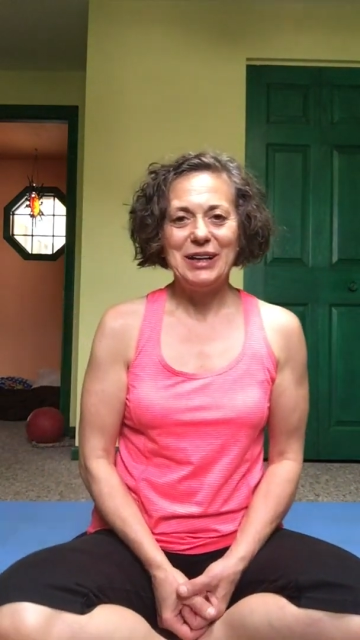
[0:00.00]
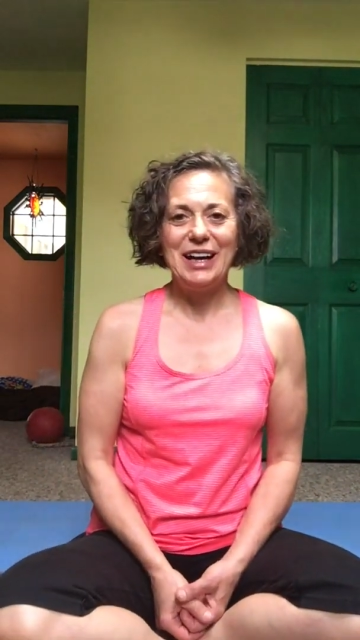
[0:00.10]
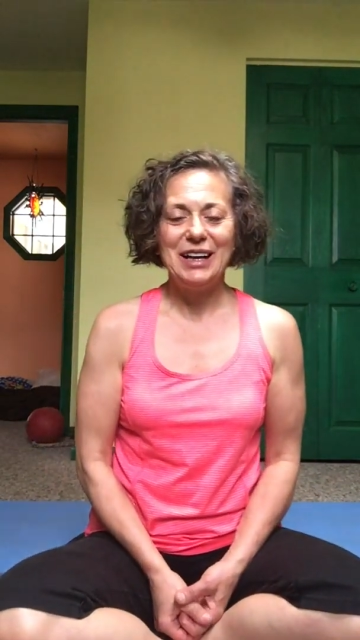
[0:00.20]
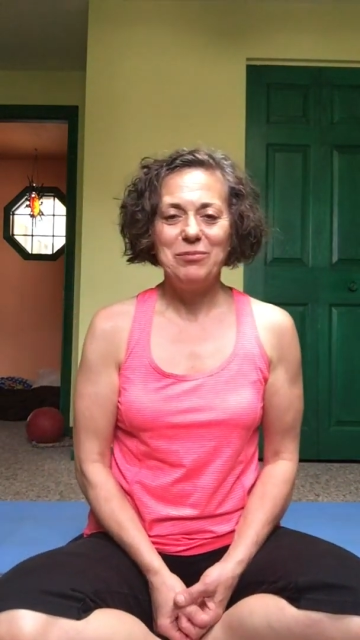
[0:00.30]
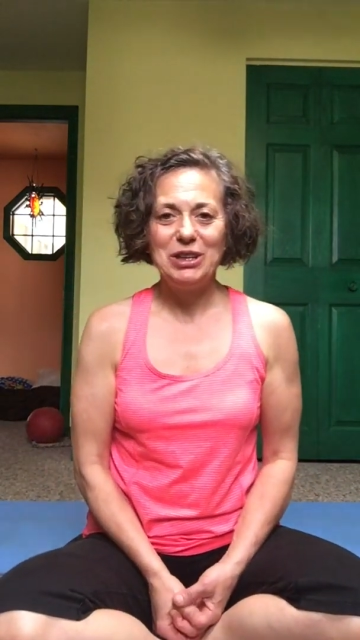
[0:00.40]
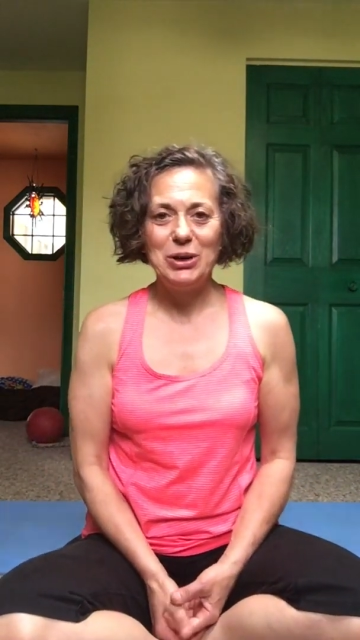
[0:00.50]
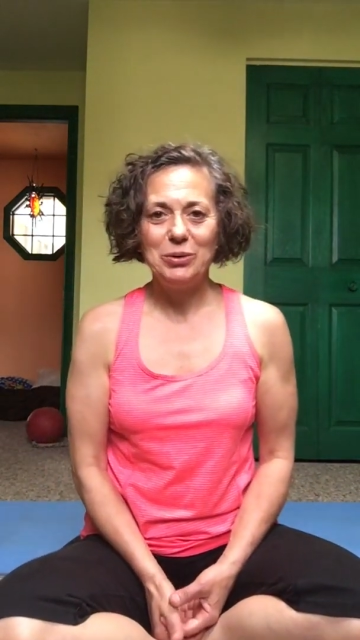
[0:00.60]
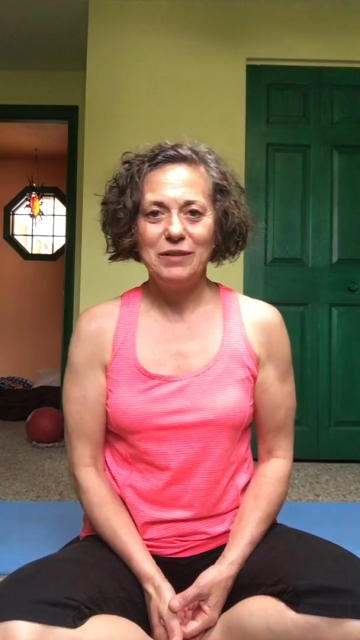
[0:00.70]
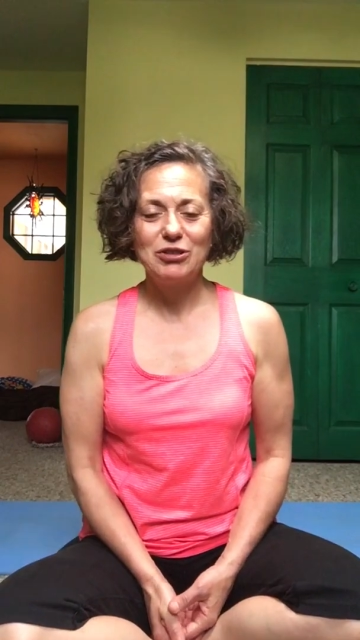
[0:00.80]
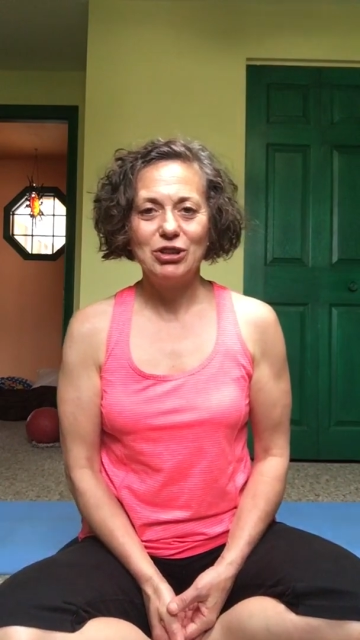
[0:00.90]
and I am the
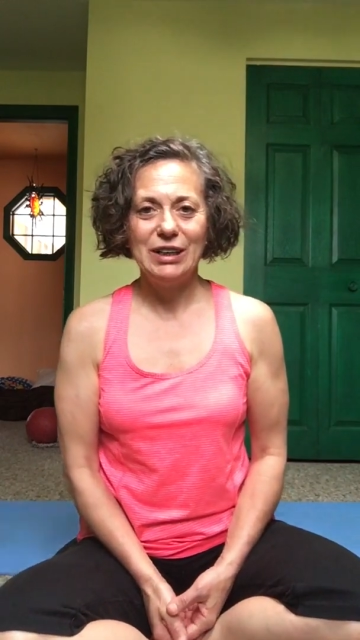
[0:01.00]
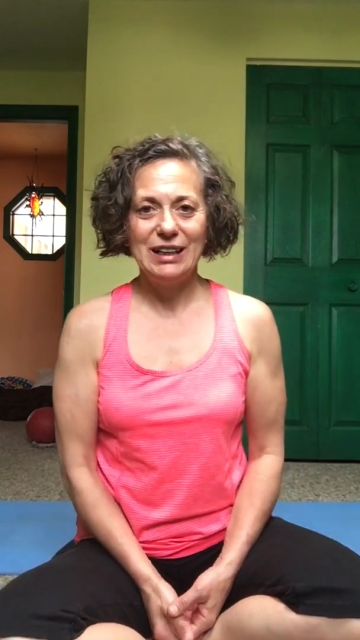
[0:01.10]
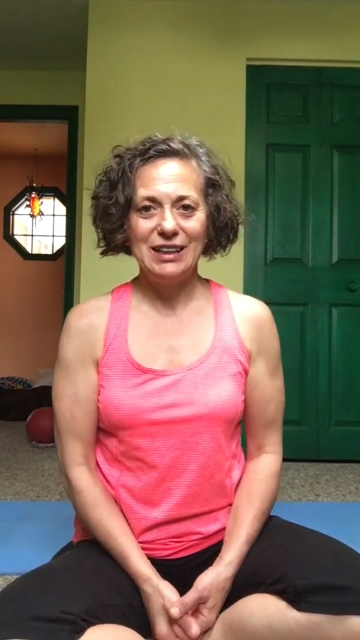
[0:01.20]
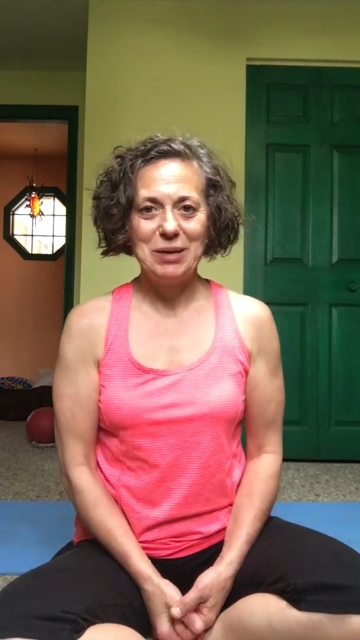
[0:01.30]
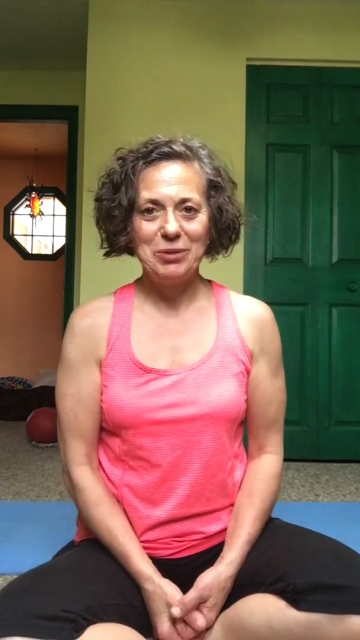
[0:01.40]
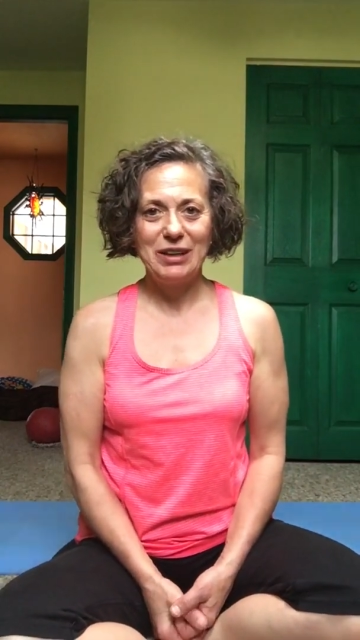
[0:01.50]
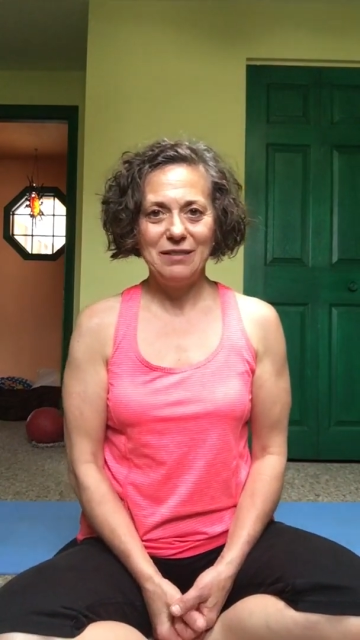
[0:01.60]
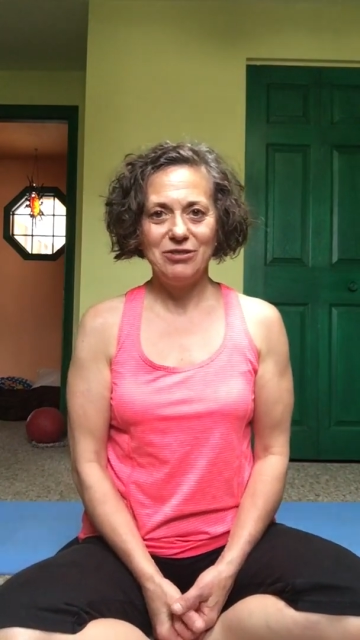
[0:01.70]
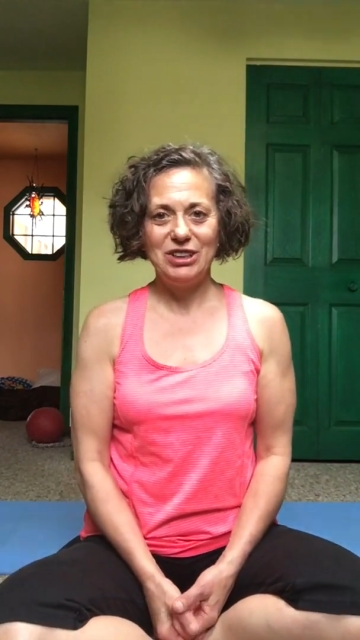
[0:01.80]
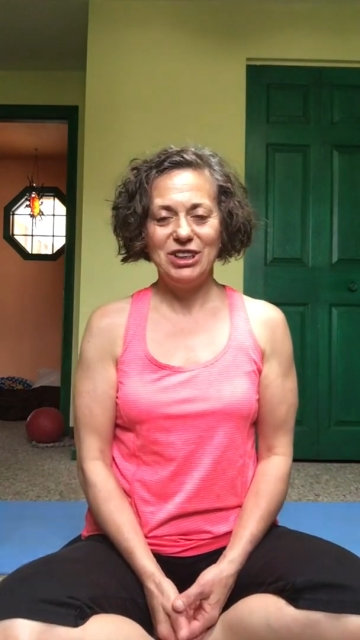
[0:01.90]
owner of
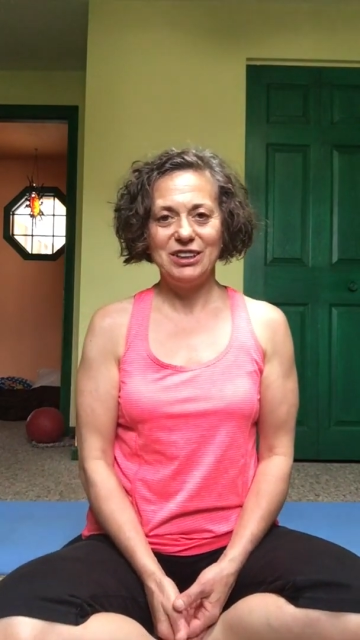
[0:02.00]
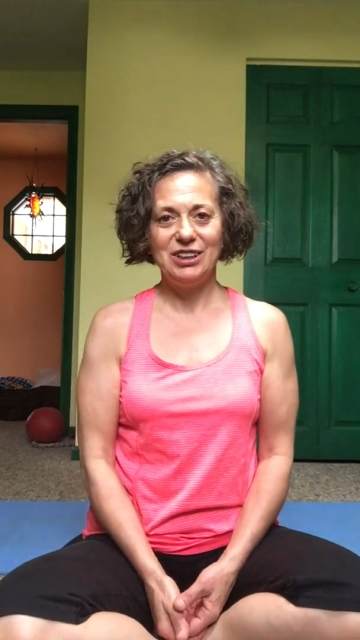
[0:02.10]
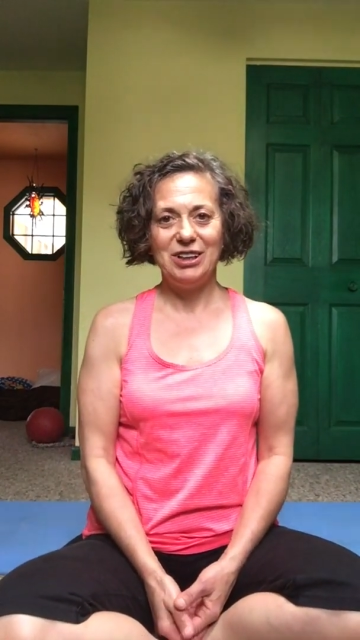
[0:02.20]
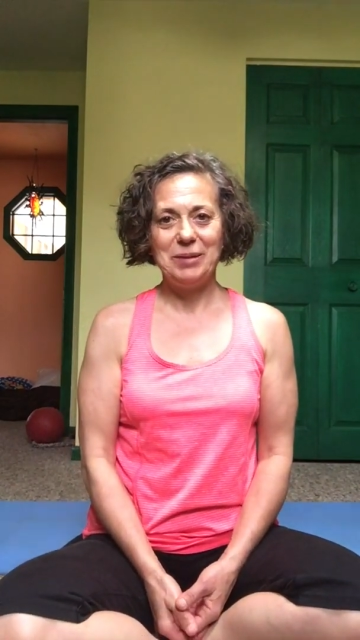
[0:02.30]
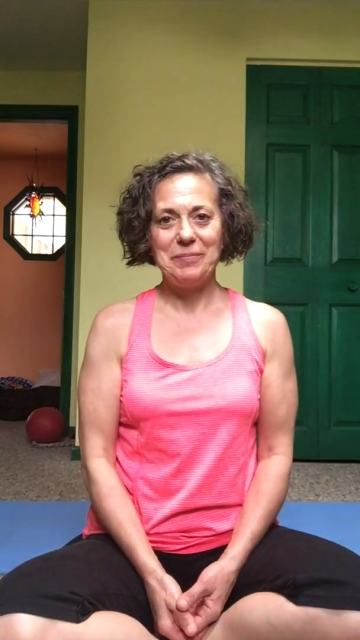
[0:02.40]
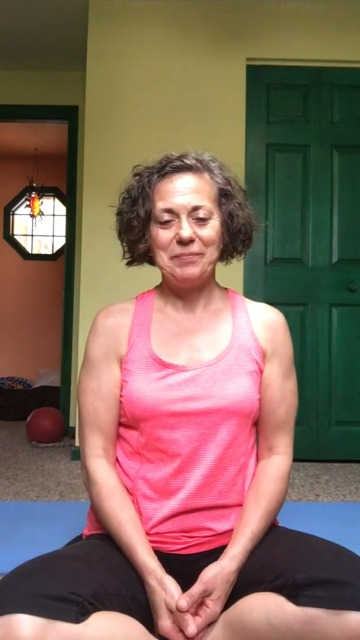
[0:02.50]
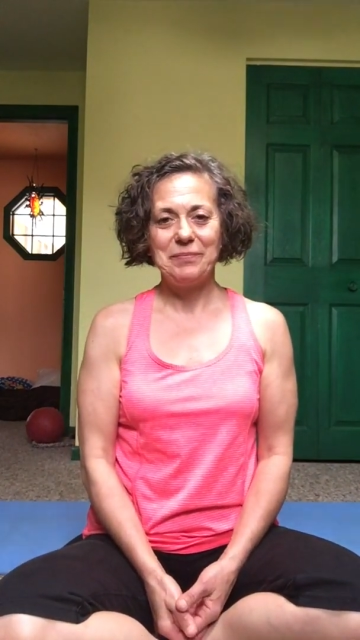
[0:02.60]
ChronicLymeRecovery.com.